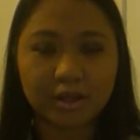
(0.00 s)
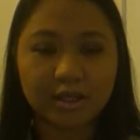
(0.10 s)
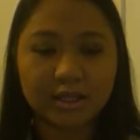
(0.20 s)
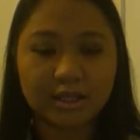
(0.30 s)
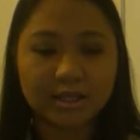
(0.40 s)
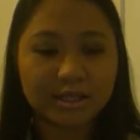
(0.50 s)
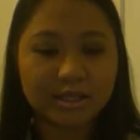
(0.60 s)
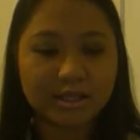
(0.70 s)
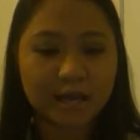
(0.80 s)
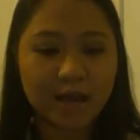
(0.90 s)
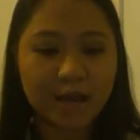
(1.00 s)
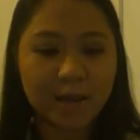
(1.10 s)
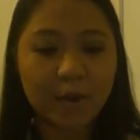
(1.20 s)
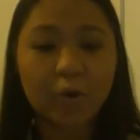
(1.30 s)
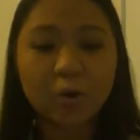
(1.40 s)
This is
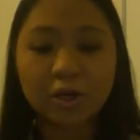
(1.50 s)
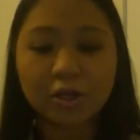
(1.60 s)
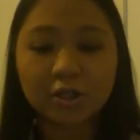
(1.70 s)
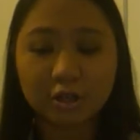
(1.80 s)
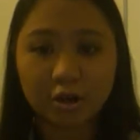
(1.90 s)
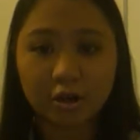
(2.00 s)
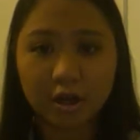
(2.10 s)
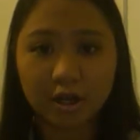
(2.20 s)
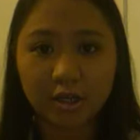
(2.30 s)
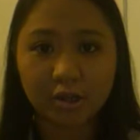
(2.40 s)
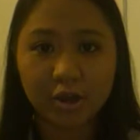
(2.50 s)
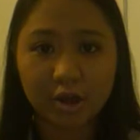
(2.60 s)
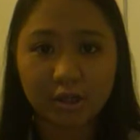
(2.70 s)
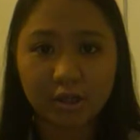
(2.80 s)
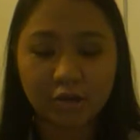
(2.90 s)
according to the Guardian
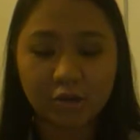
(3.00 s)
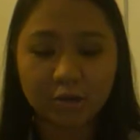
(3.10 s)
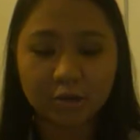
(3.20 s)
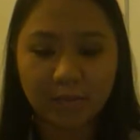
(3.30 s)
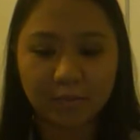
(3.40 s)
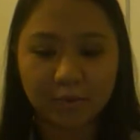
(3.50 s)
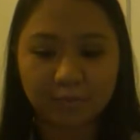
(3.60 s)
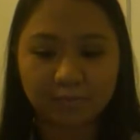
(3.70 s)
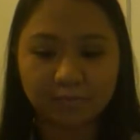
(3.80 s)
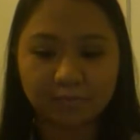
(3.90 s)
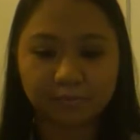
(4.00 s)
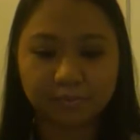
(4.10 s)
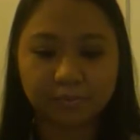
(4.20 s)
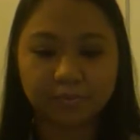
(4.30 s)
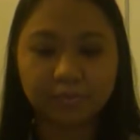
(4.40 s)
online newspaper.
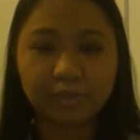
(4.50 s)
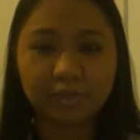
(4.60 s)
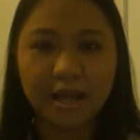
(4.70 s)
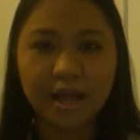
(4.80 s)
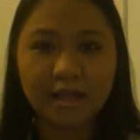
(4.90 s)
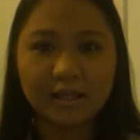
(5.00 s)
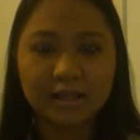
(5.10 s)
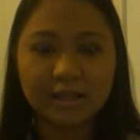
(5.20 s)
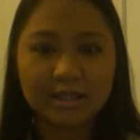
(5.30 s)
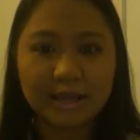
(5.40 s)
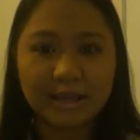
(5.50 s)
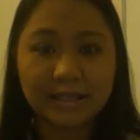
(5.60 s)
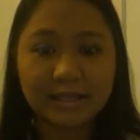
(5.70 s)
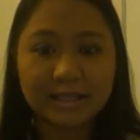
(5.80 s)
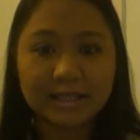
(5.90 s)
This
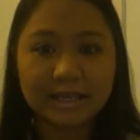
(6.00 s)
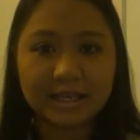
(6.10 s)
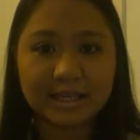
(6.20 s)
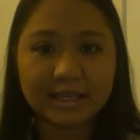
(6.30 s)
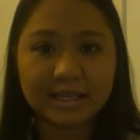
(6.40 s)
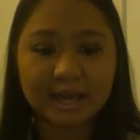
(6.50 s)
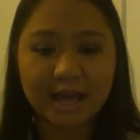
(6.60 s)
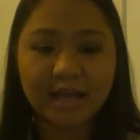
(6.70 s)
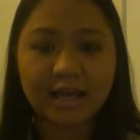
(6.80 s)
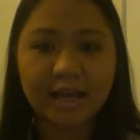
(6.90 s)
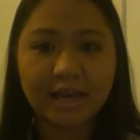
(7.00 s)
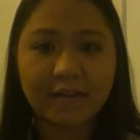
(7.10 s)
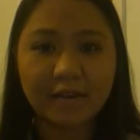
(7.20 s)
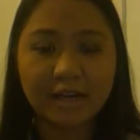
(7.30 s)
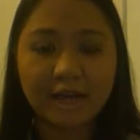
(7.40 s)
deadly disease can
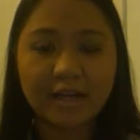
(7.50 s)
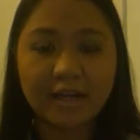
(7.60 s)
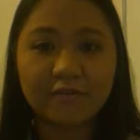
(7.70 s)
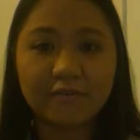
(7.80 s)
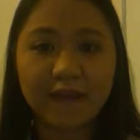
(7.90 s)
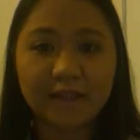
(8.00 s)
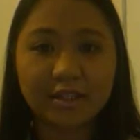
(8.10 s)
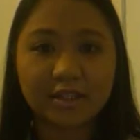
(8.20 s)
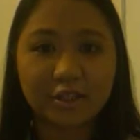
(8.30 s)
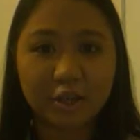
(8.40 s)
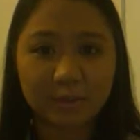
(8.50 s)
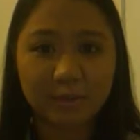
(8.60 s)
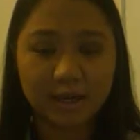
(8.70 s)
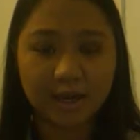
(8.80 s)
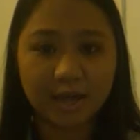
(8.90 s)
infect
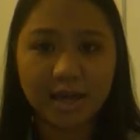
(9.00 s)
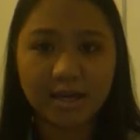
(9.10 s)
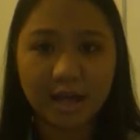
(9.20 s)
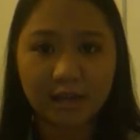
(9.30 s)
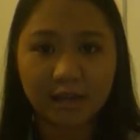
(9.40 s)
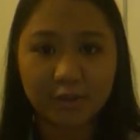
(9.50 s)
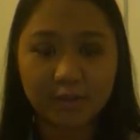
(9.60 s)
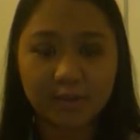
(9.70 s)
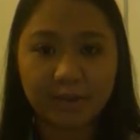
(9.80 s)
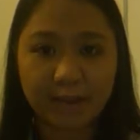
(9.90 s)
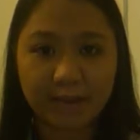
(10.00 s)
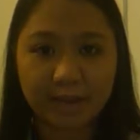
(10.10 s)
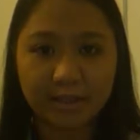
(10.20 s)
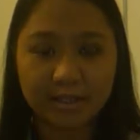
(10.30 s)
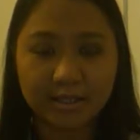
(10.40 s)
human and non-human
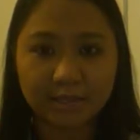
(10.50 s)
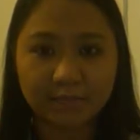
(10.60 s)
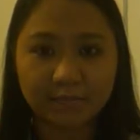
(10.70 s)
primates.